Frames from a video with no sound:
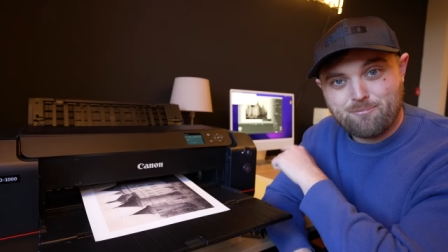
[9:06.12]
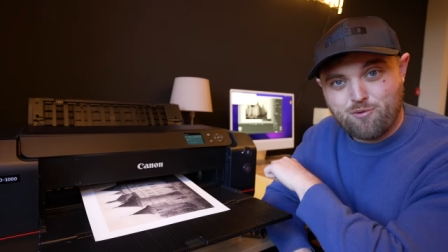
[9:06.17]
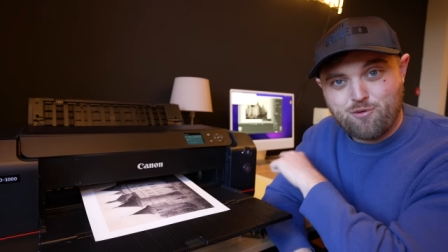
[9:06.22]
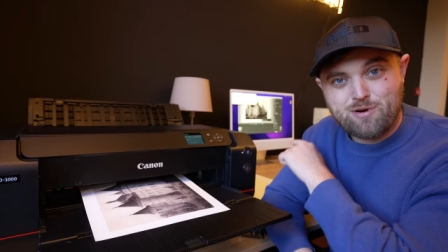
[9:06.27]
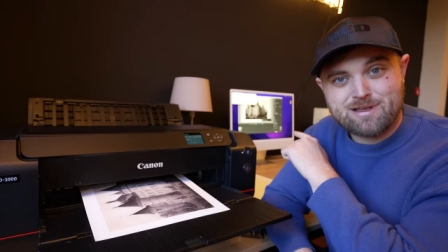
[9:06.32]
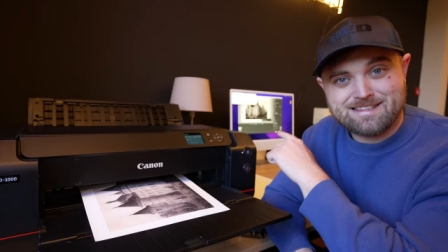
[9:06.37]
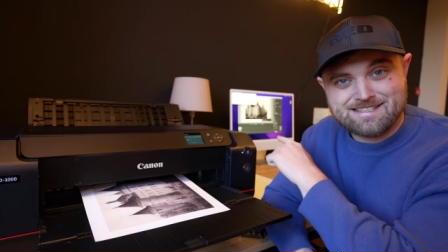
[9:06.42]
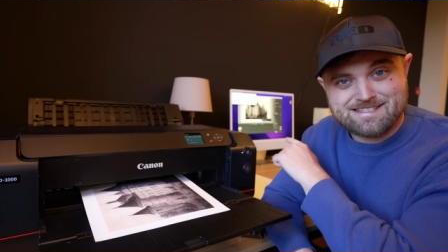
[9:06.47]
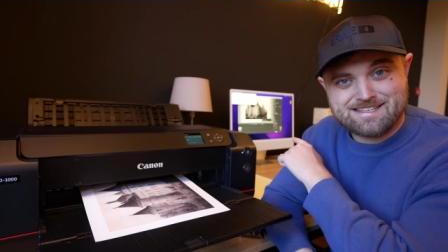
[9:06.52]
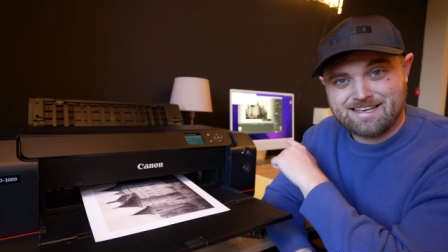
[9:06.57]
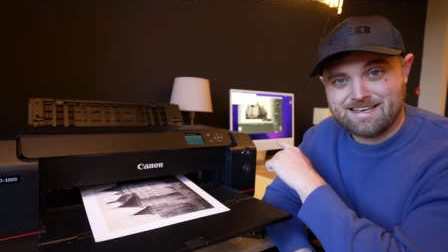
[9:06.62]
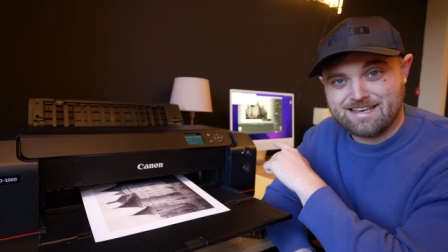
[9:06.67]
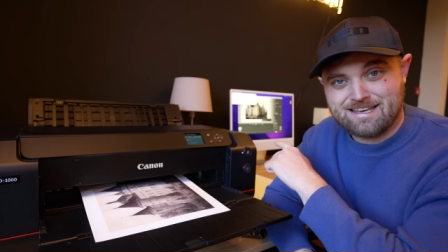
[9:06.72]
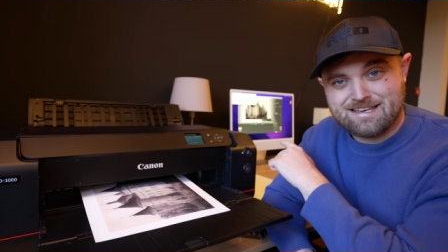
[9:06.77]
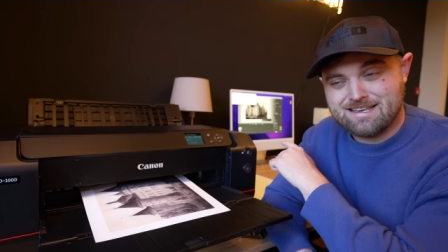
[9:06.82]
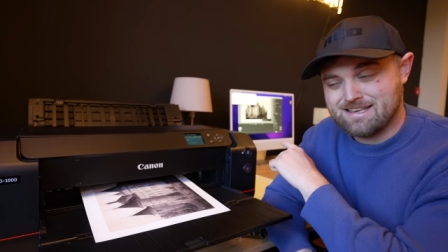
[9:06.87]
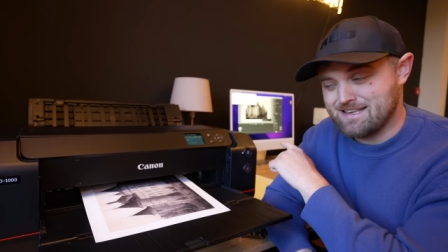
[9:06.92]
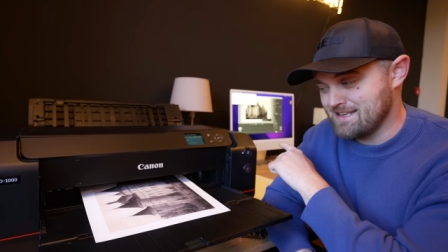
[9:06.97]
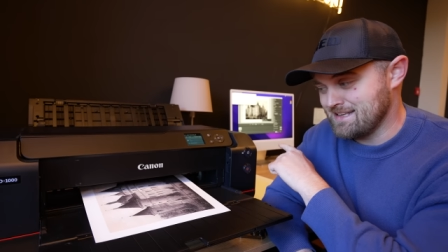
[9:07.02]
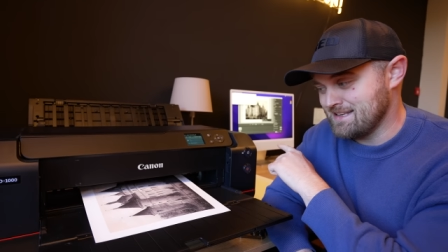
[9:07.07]
print it,
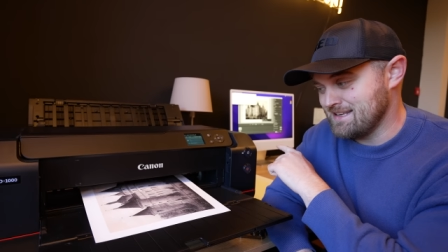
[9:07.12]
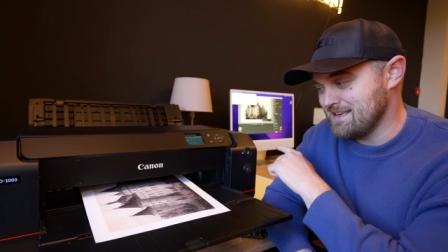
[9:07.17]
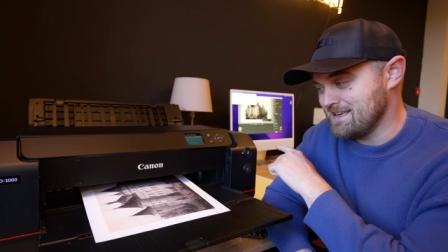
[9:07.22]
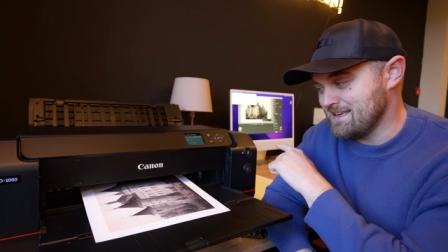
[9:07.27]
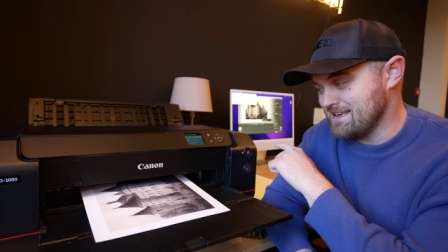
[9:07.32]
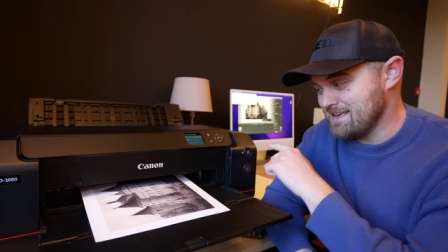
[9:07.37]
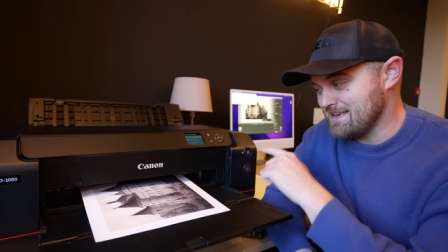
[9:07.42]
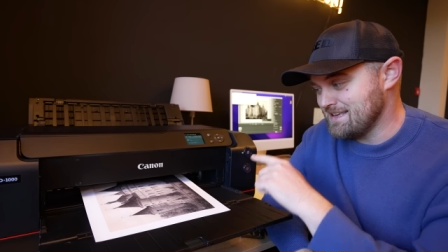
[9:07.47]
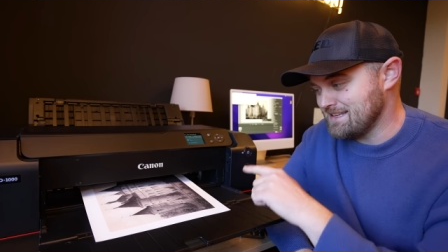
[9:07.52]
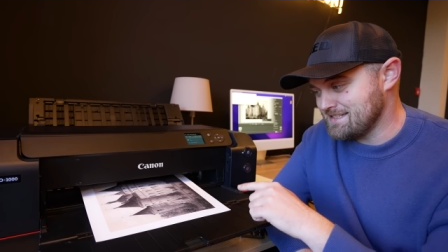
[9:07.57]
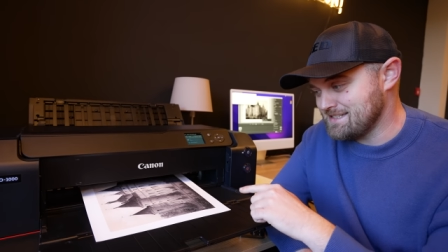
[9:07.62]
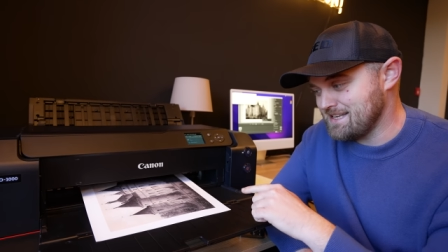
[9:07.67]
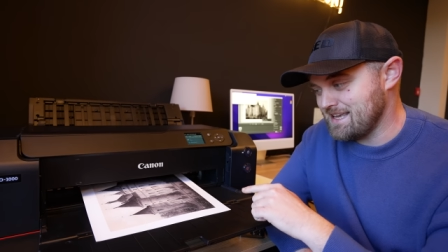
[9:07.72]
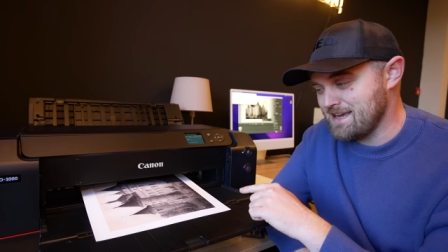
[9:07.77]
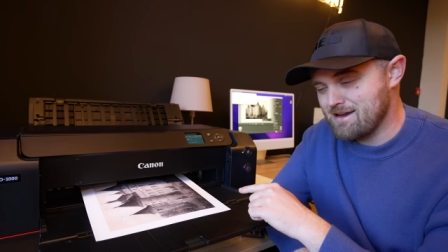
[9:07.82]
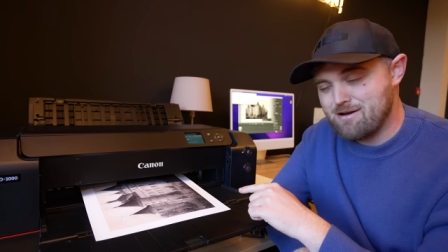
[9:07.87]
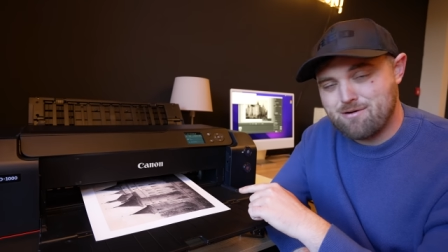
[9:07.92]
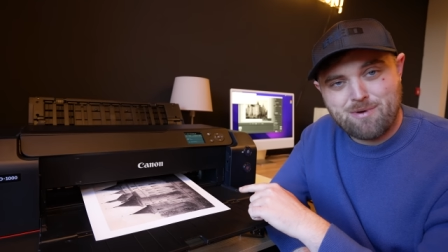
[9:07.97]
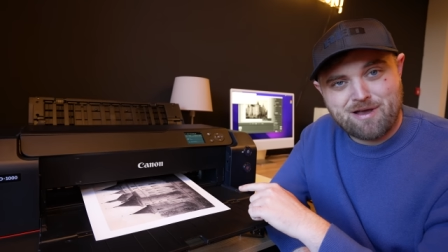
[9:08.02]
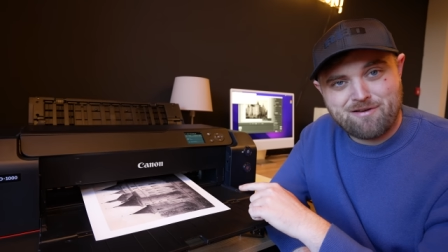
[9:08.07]
sit
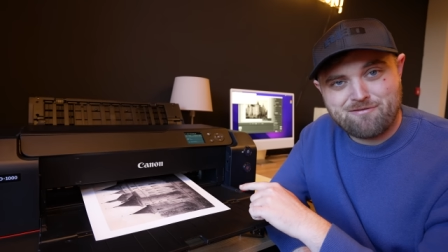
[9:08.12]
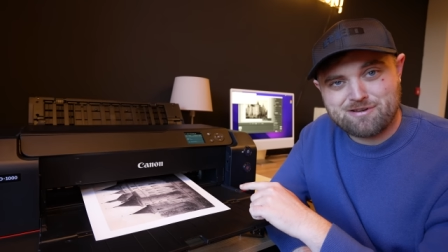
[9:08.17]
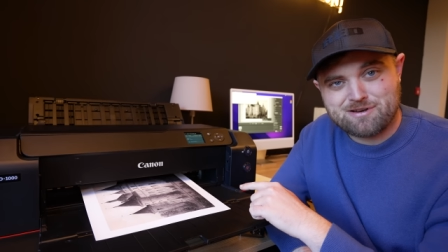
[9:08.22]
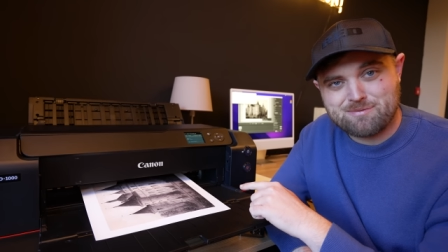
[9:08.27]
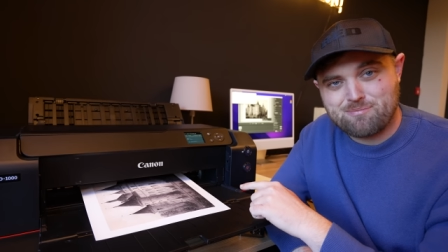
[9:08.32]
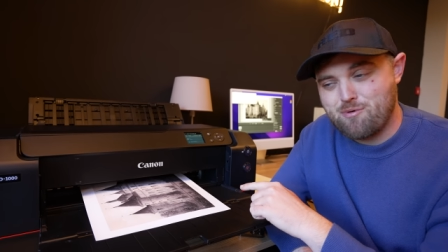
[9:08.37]
here and wait for it to